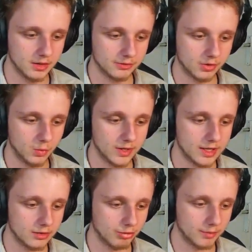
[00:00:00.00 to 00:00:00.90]
So we
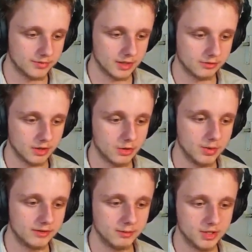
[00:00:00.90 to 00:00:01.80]
can grab this and
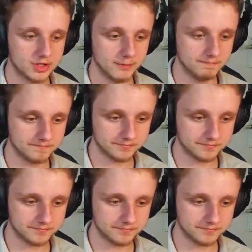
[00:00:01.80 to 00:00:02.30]
complete the mission.